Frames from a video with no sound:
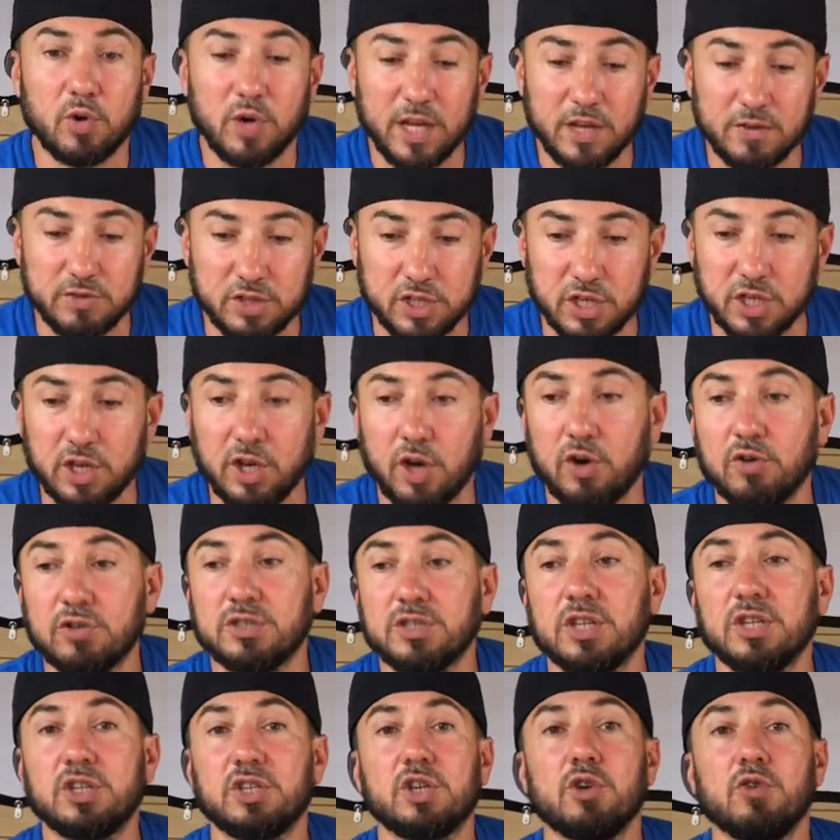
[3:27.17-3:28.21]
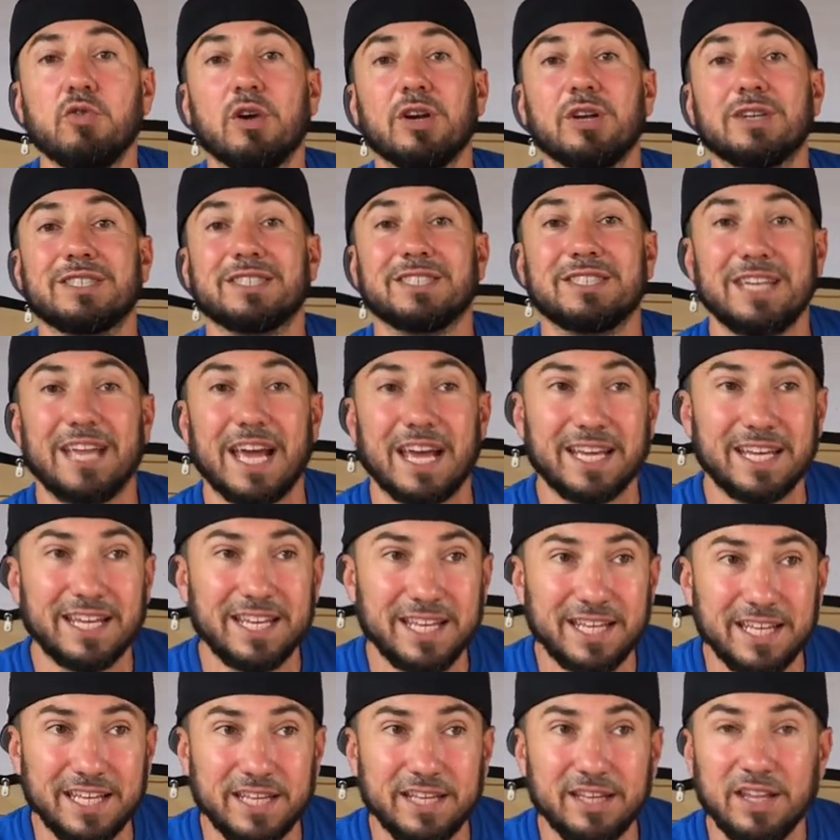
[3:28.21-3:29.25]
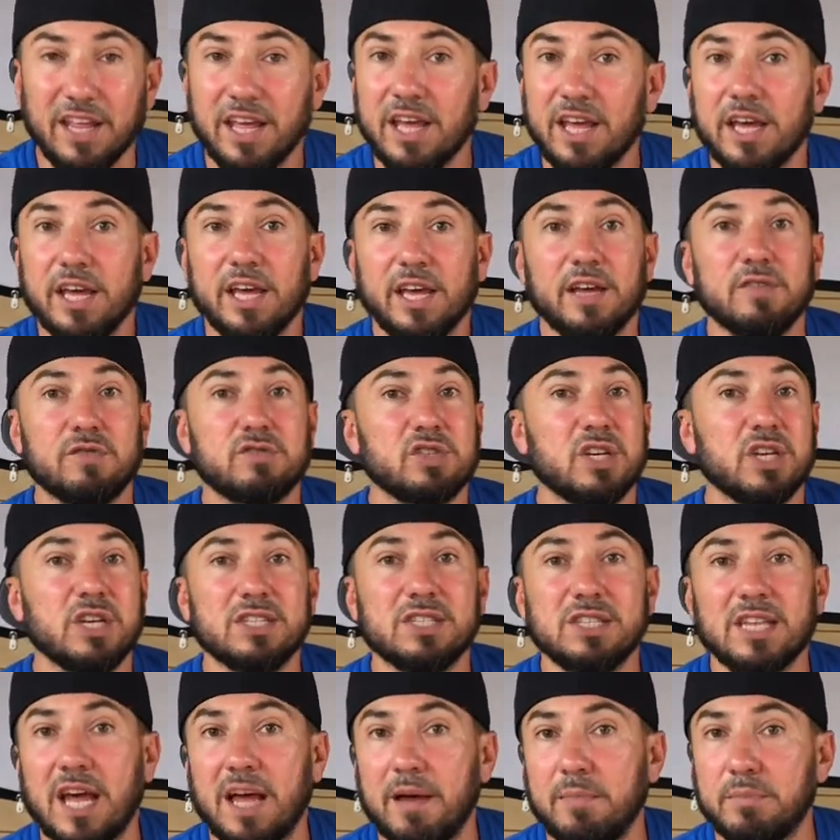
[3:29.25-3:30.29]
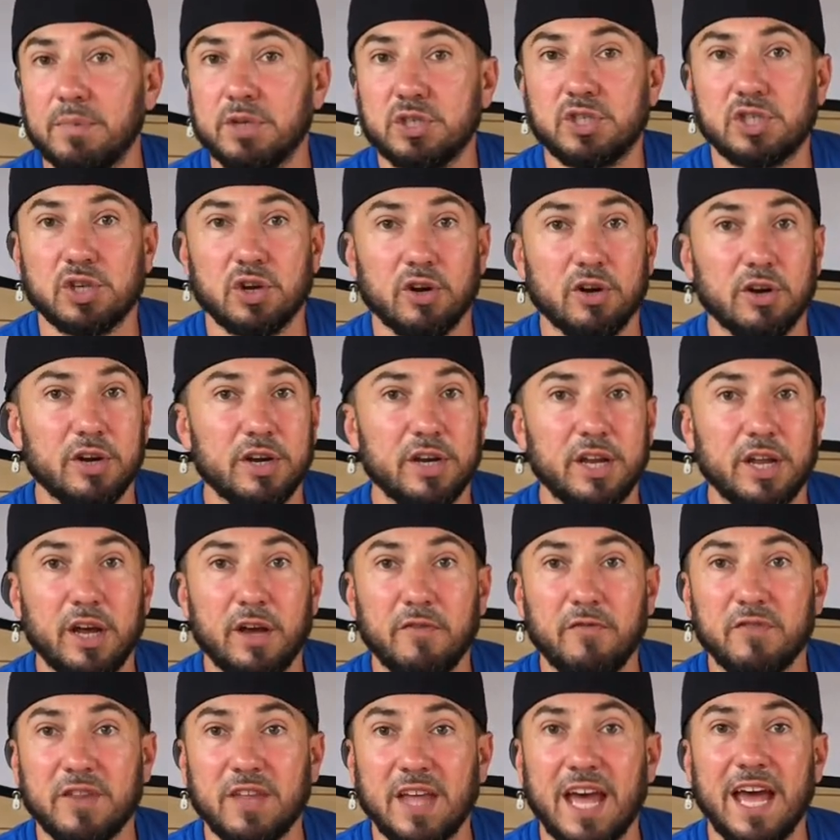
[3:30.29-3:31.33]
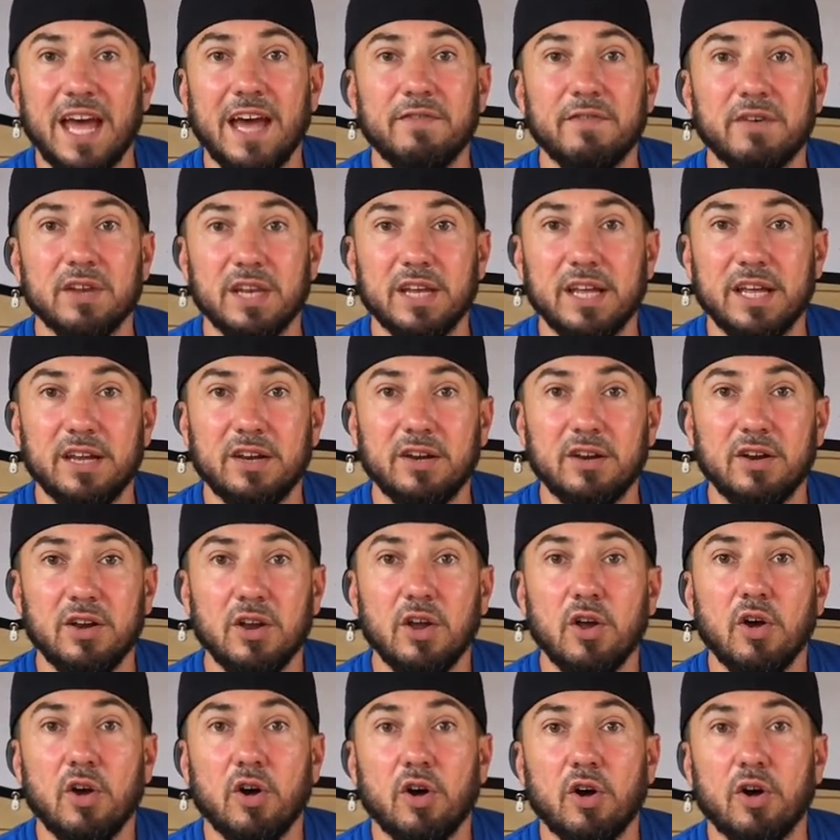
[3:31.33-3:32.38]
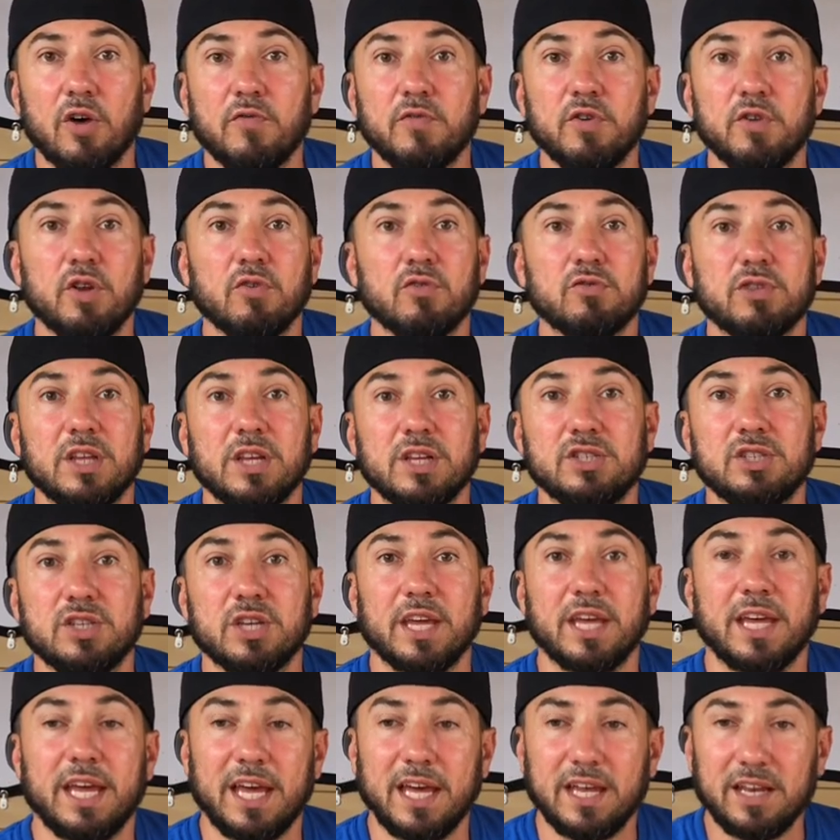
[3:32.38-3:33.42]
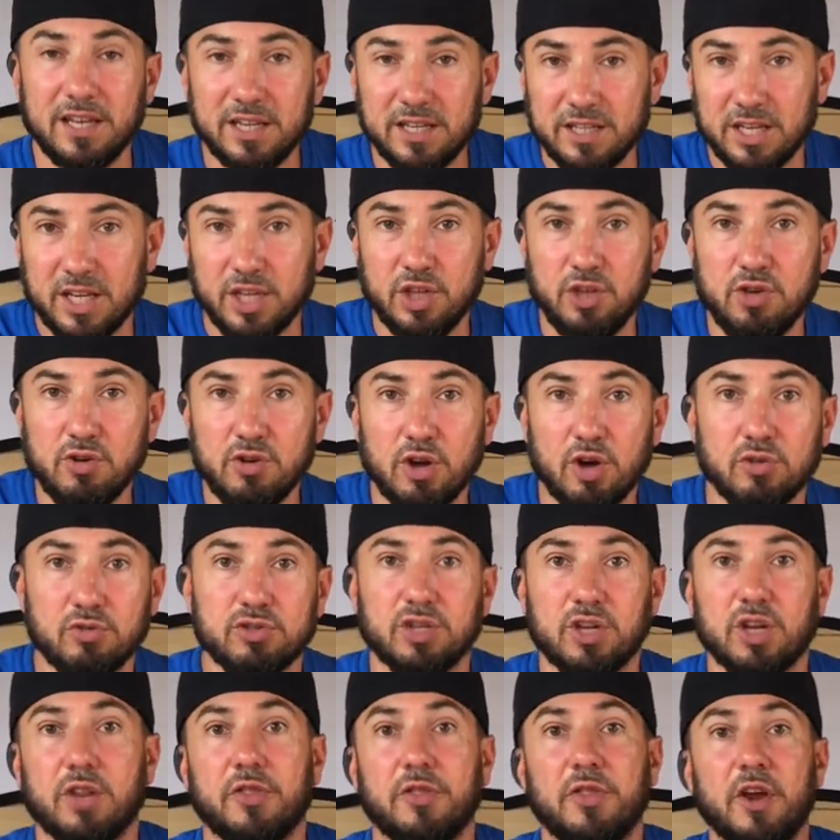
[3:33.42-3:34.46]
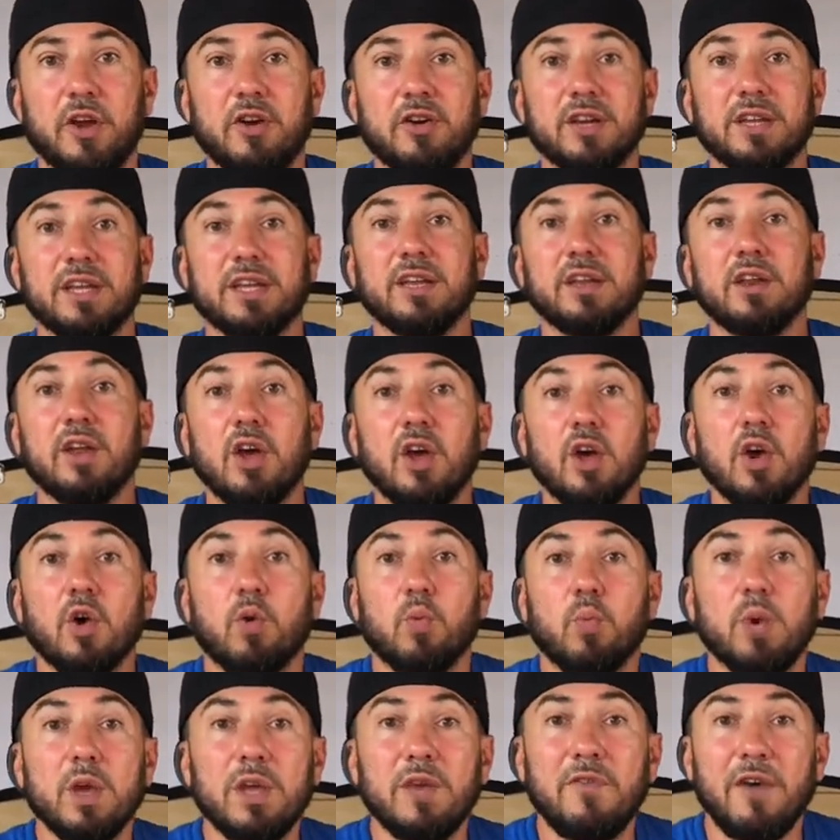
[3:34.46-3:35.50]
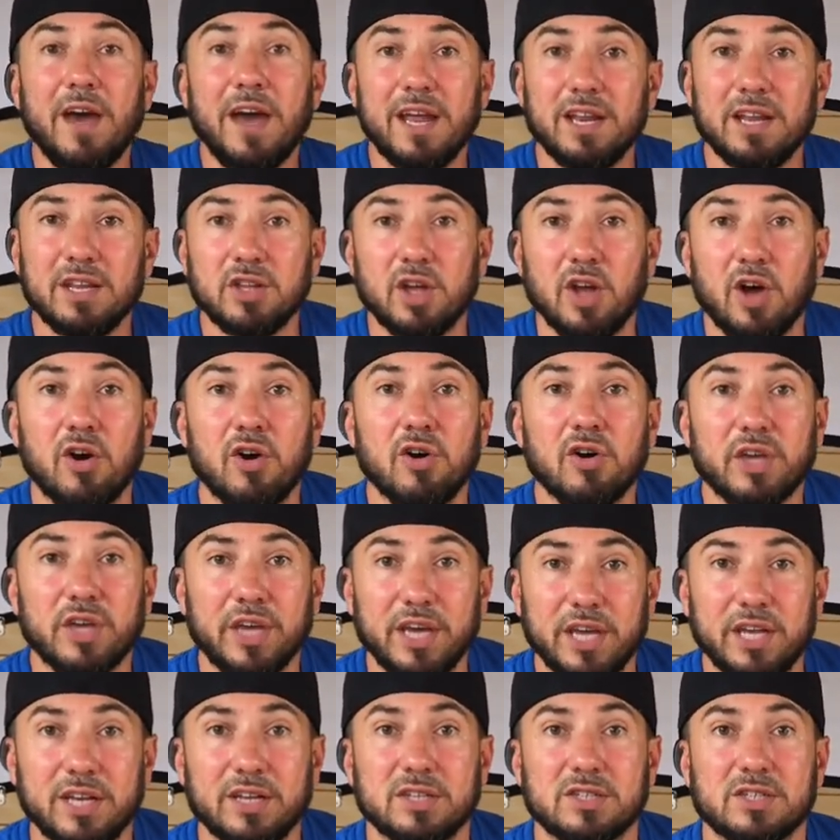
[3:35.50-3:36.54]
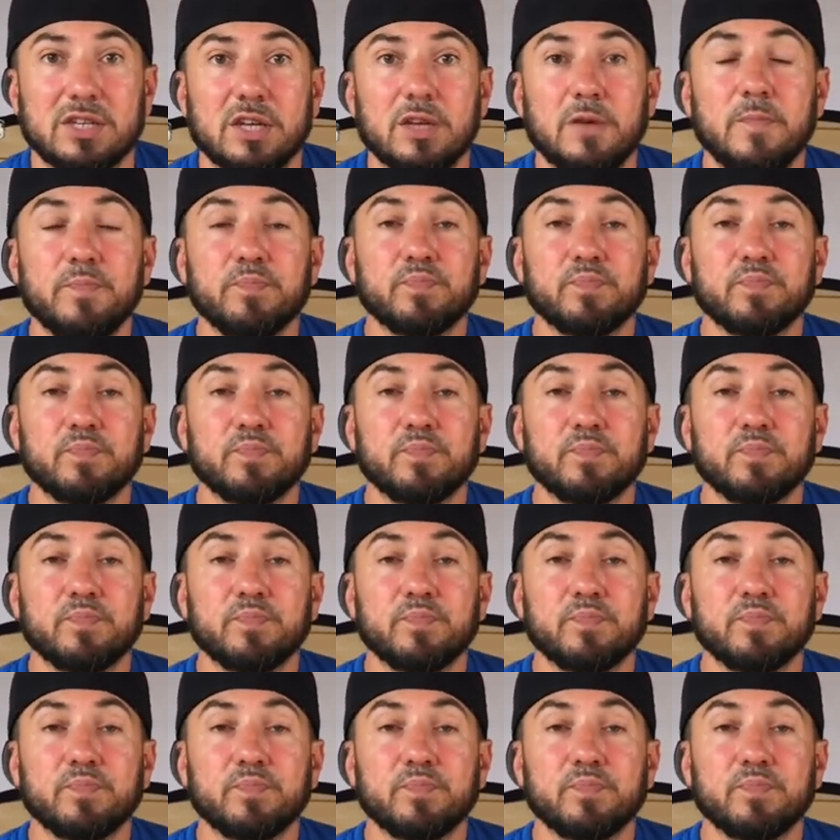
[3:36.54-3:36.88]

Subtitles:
If she goes into her second heat, if she's not mature enough to have a litter, or if you don't think she can handle it, then you go to the third heat. We've had a dog, Hennessy.